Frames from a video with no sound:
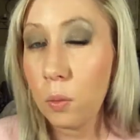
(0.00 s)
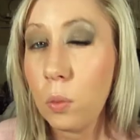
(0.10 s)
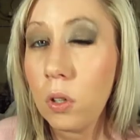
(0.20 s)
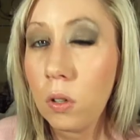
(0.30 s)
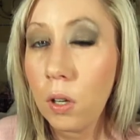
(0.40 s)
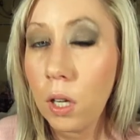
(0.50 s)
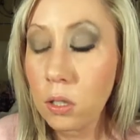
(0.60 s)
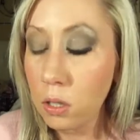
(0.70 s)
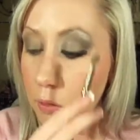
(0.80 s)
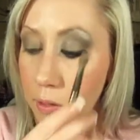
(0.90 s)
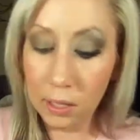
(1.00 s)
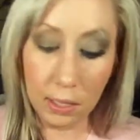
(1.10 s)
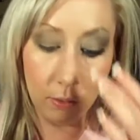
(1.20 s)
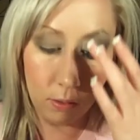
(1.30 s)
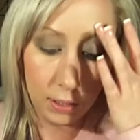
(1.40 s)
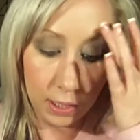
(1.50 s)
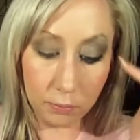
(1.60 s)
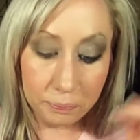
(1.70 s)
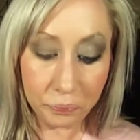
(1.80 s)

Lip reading: Well, actually, you've seen how it turned out.